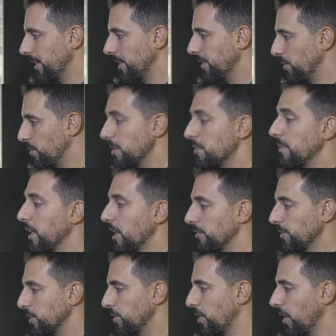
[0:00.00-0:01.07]
the rhythmic of the
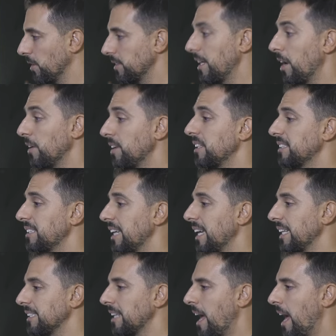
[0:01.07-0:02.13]
songs. Now in this
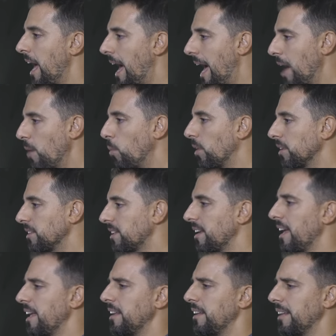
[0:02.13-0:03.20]
case, I wanted
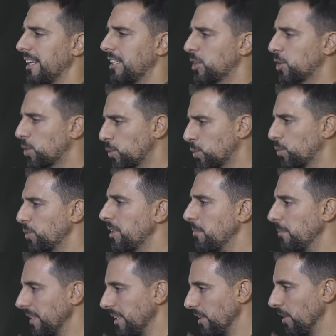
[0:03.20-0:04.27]
an
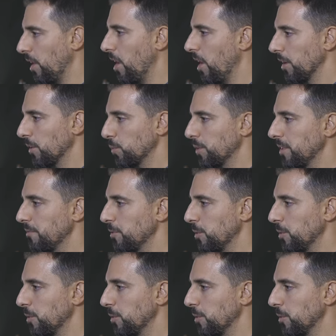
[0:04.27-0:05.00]
extremely long reverb.